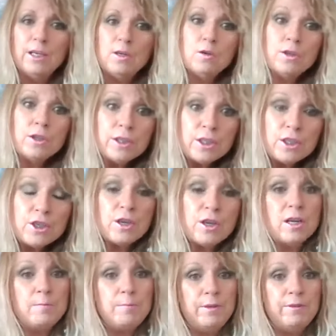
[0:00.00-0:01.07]
You know, good
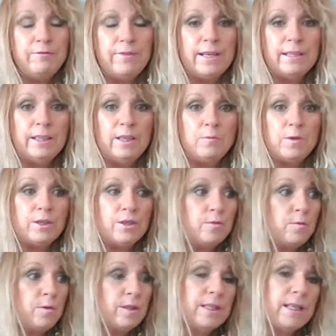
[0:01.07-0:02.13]
job. You finally worked
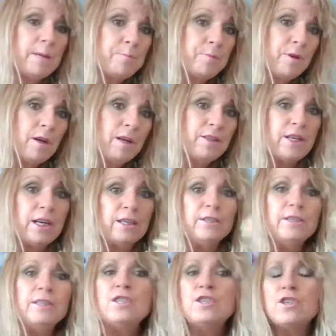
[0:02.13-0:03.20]
towards that project.
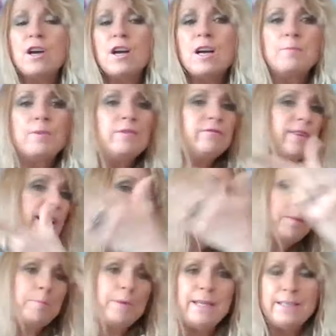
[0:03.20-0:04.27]
Good job. You
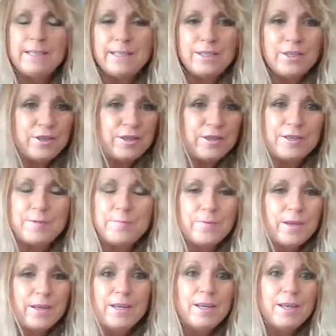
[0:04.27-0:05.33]
finally painted your,
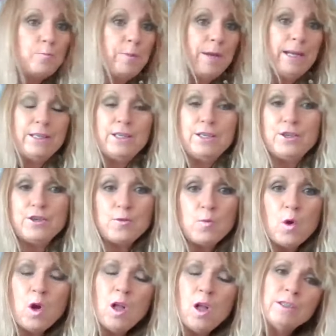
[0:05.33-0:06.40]
painted your
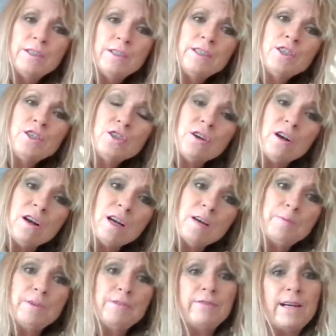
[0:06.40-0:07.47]
wall. Good
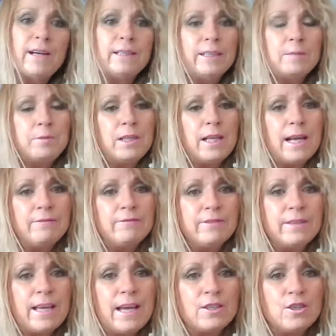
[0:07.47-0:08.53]
job. You finally applied
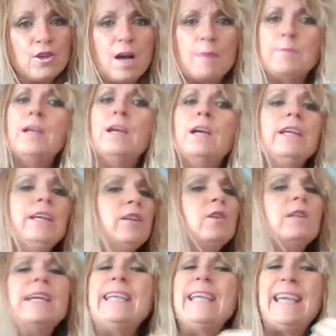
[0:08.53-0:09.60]
for that job. You
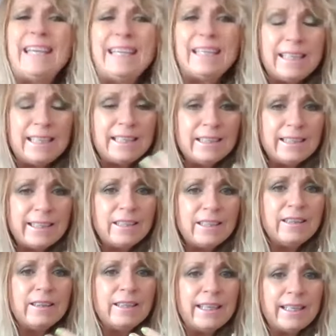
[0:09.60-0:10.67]
know, like any
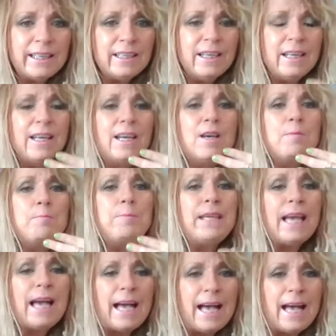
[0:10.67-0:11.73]
little thing, be
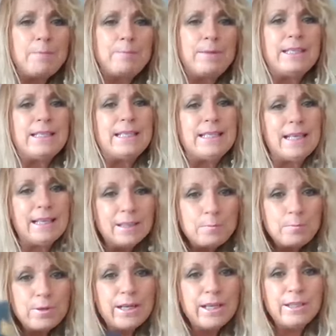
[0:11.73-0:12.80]
happy,
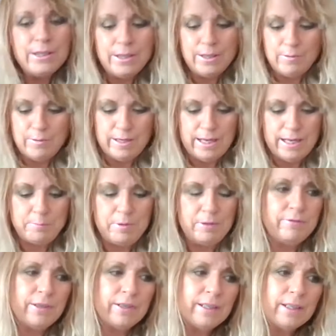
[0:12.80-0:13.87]
celebrate you, and, and
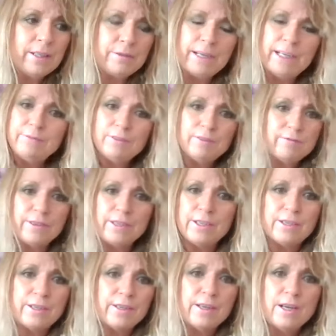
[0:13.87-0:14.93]
be very grateful for
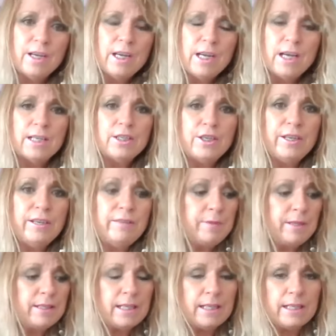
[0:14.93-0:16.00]
your
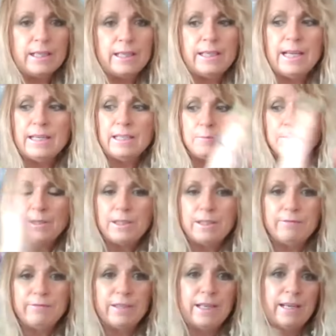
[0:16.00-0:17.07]
achievements and connecting with
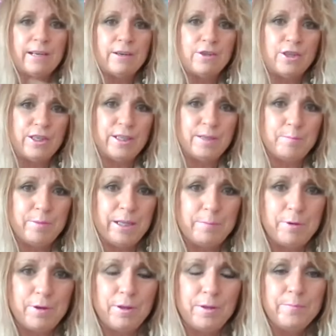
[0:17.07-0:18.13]
different energies and
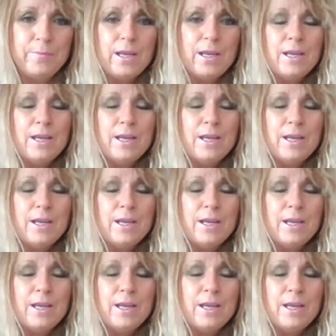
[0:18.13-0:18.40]
people.